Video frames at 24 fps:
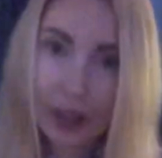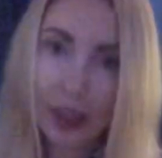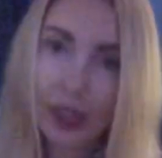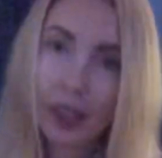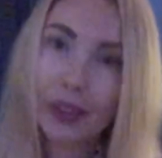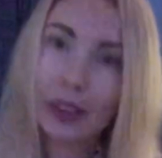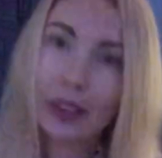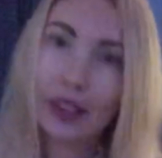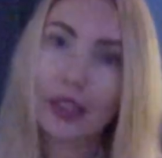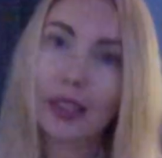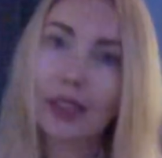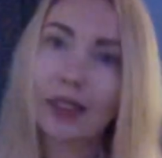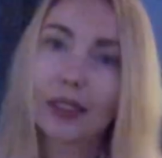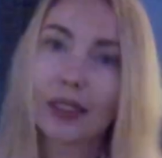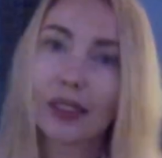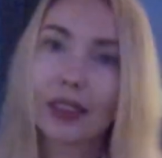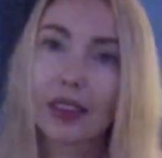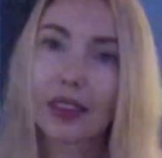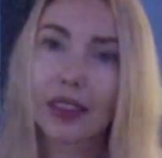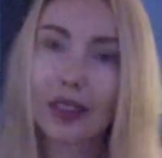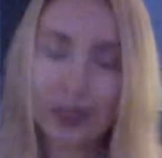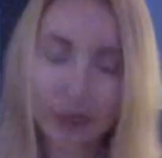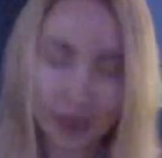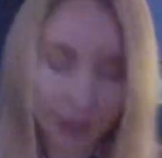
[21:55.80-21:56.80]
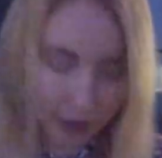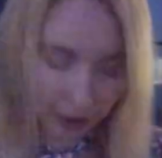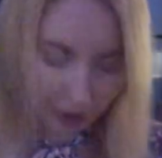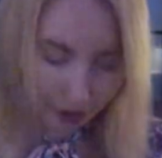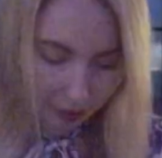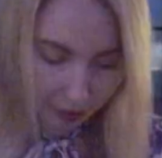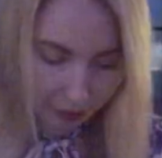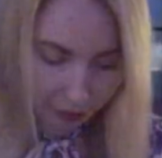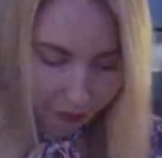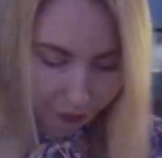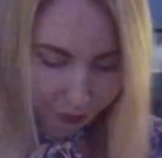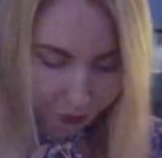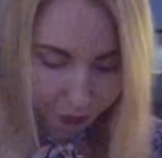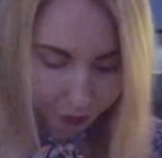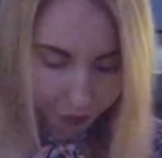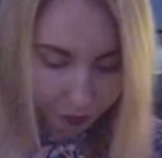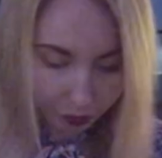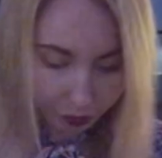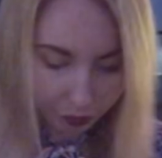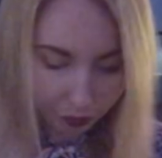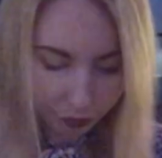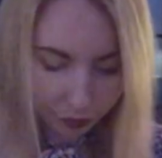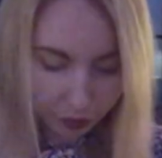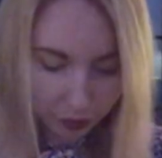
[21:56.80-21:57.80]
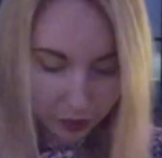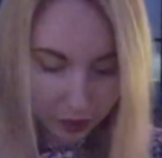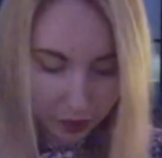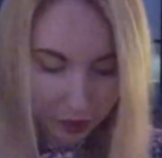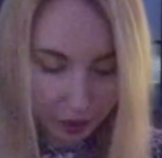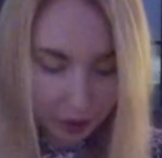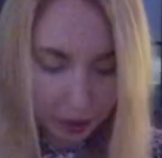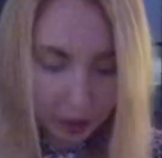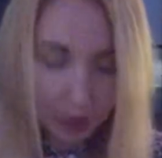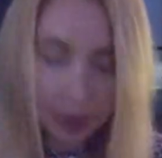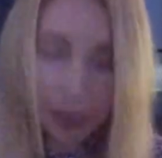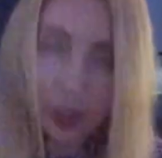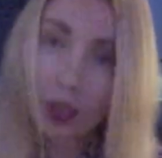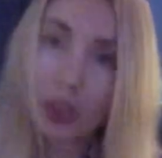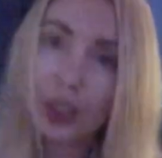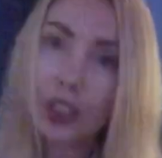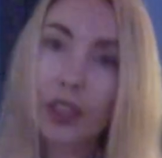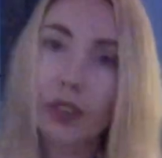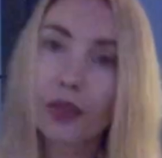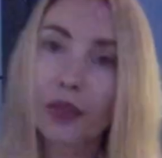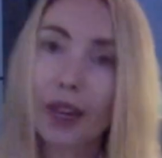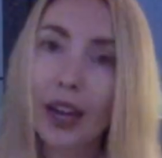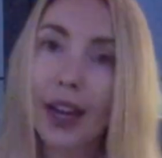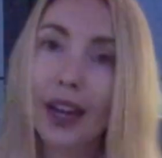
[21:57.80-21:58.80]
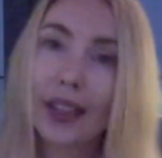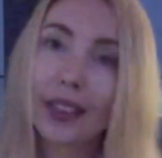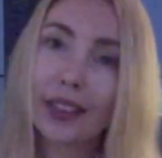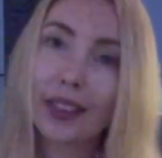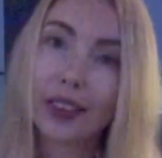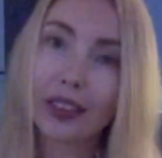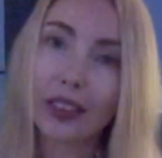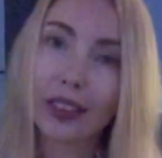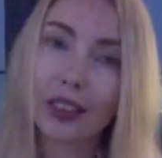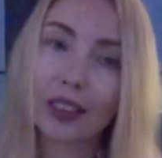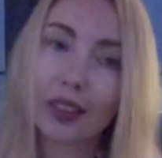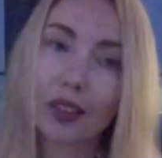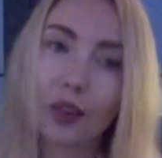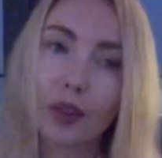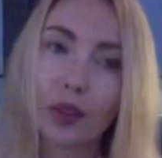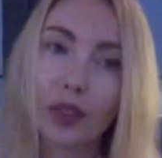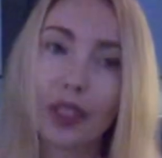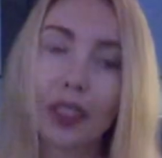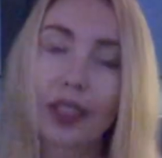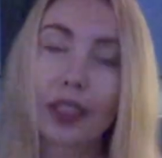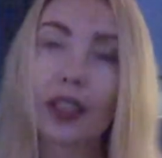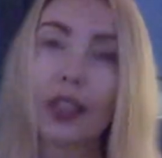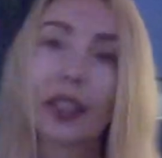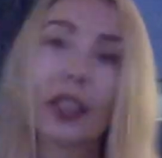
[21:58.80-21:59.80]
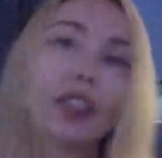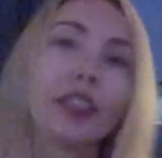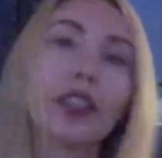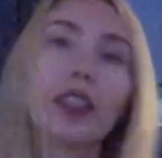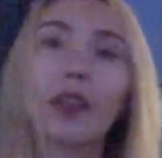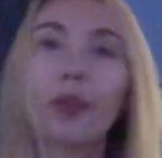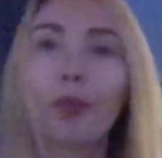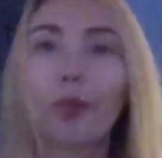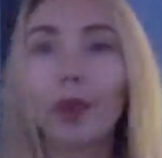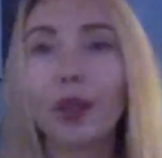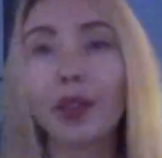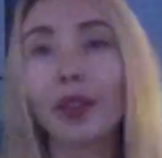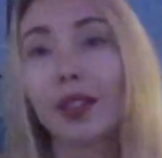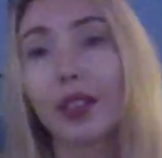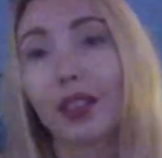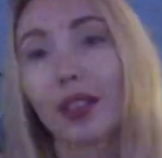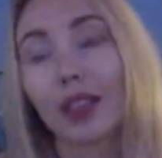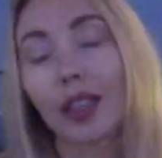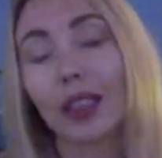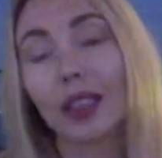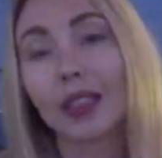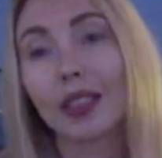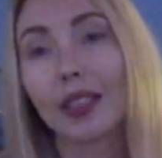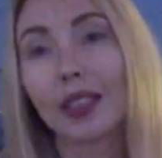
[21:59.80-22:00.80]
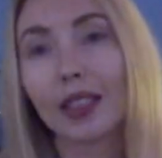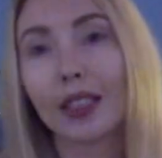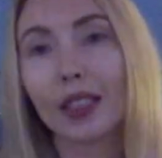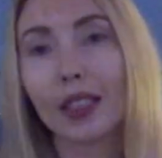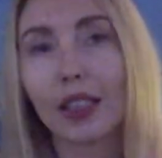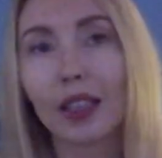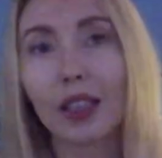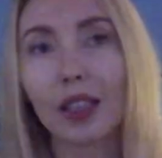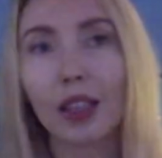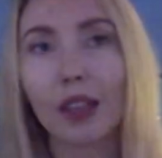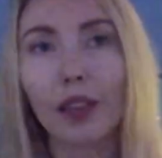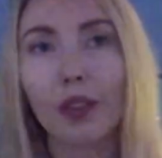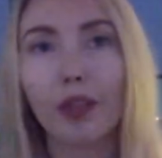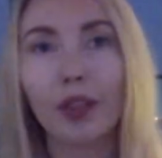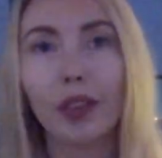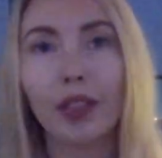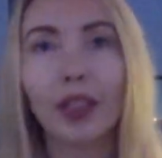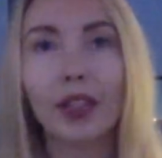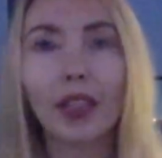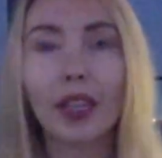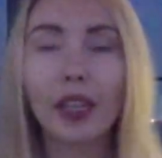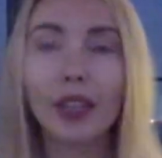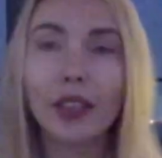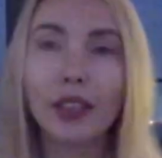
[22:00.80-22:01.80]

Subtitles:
And yeah, there is like lots of extras you get like in the building, as I said, like free